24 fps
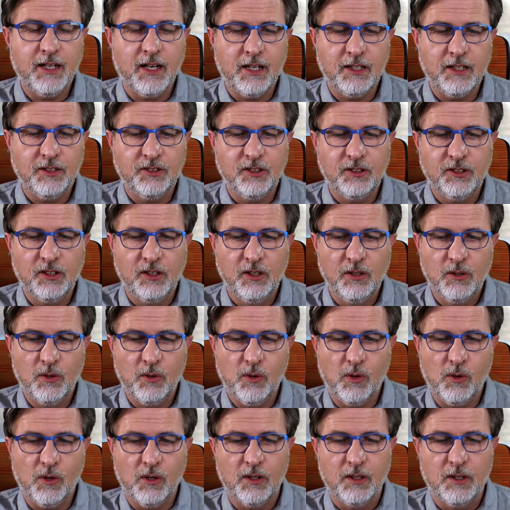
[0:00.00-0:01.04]
under the
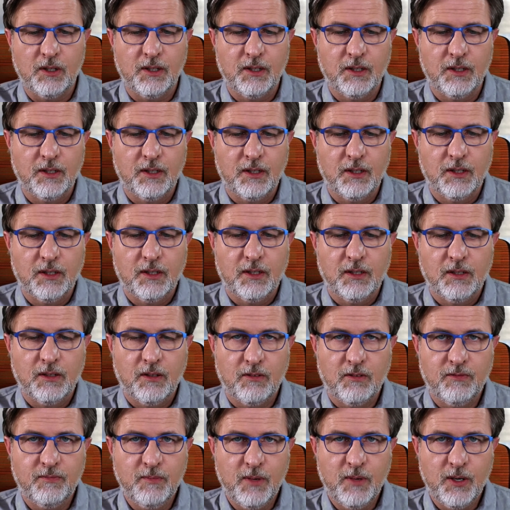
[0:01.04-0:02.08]
law
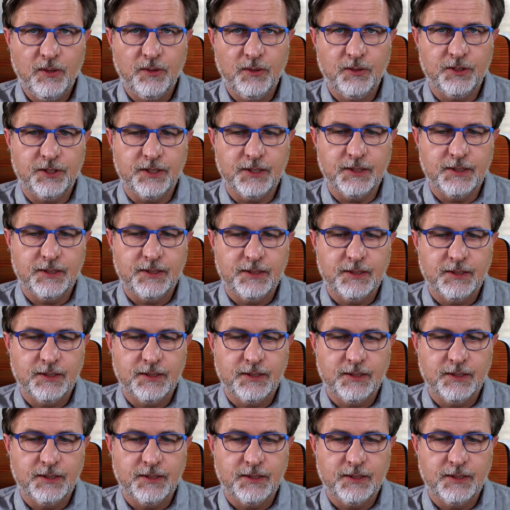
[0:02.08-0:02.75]
of Moses.